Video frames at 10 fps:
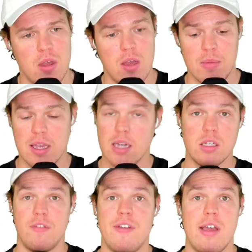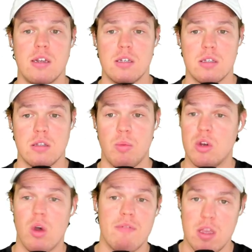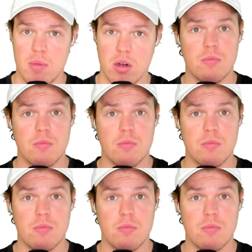because of the fact that we don't have an email.